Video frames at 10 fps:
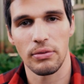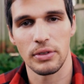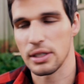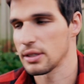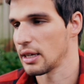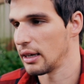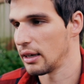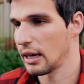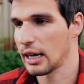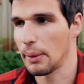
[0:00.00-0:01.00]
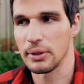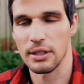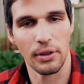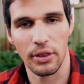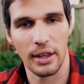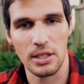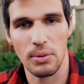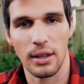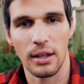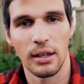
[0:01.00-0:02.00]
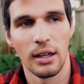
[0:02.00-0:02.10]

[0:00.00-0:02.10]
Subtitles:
just a couple different things with it.